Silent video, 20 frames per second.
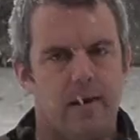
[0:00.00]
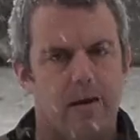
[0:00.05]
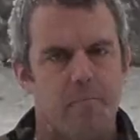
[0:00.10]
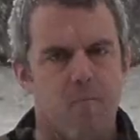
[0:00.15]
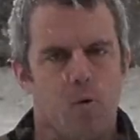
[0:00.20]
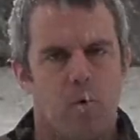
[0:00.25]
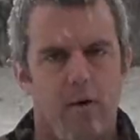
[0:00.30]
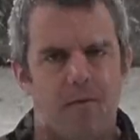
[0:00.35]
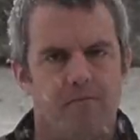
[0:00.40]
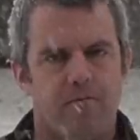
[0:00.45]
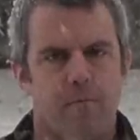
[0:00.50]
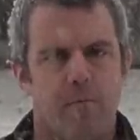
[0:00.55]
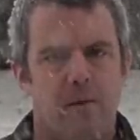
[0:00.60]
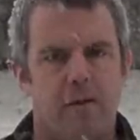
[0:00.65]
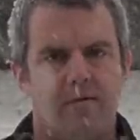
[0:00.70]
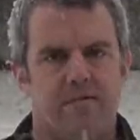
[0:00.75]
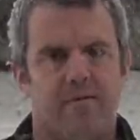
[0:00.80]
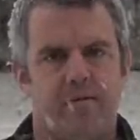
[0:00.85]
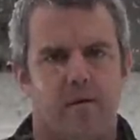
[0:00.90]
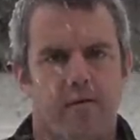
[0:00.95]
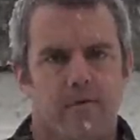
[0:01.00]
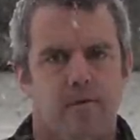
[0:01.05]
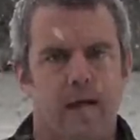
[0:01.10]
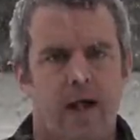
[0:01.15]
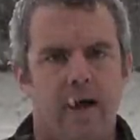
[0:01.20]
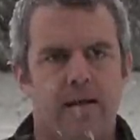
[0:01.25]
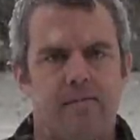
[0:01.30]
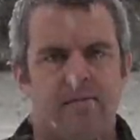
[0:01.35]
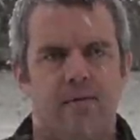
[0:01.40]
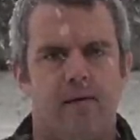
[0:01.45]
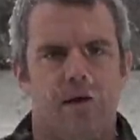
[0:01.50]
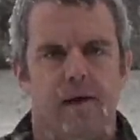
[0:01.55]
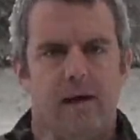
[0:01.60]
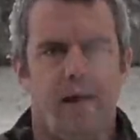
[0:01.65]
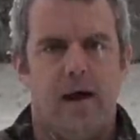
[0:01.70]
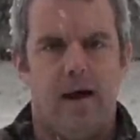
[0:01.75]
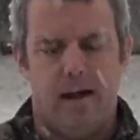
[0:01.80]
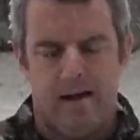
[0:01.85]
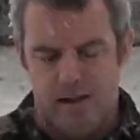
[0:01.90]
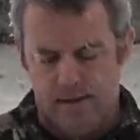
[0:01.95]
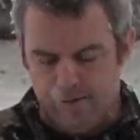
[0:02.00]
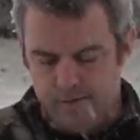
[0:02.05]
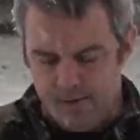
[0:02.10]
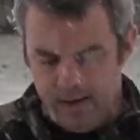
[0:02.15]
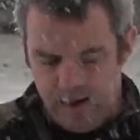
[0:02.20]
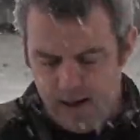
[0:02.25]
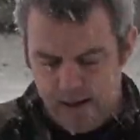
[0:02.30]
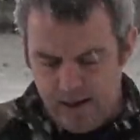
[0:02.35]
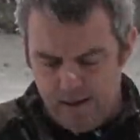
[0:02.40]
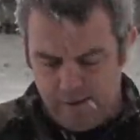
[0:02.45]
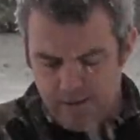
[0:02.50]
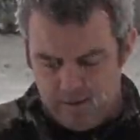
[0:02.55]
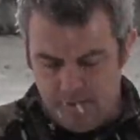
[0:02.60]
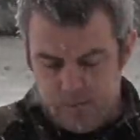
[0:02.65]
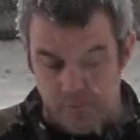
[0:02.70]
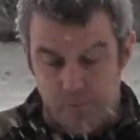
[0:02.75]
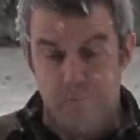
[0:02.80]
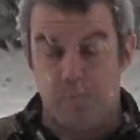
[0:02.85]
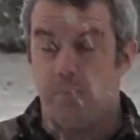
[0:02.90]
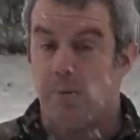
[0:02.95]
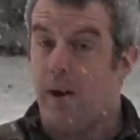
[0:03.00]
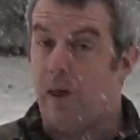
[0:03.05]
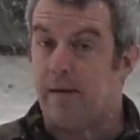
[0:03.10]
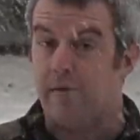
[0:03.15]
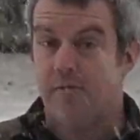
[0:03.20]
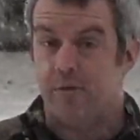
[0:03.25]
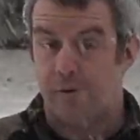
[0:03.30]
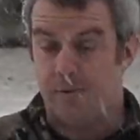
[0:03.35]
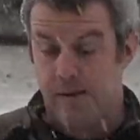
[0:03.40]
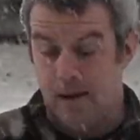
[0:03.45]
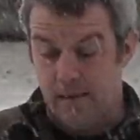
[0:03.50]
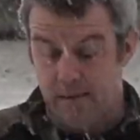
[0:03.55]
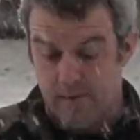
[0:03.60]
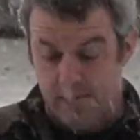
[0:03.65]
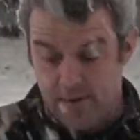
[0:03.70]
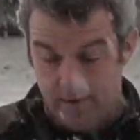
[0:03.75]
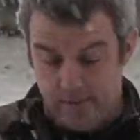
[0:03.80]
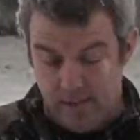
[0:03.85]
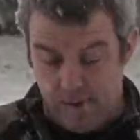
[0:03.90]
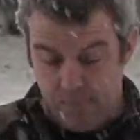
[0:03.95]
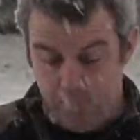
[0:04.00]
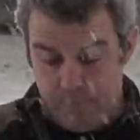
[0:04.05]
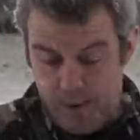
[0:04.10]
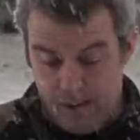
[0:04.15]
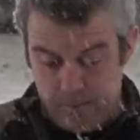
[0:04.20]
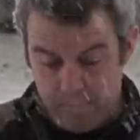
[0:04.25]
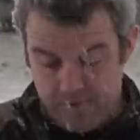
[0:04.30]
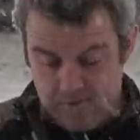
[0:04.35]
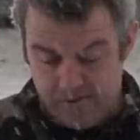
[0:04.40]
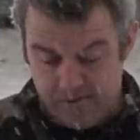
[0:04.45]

get more information on that, and plan to attend that Bible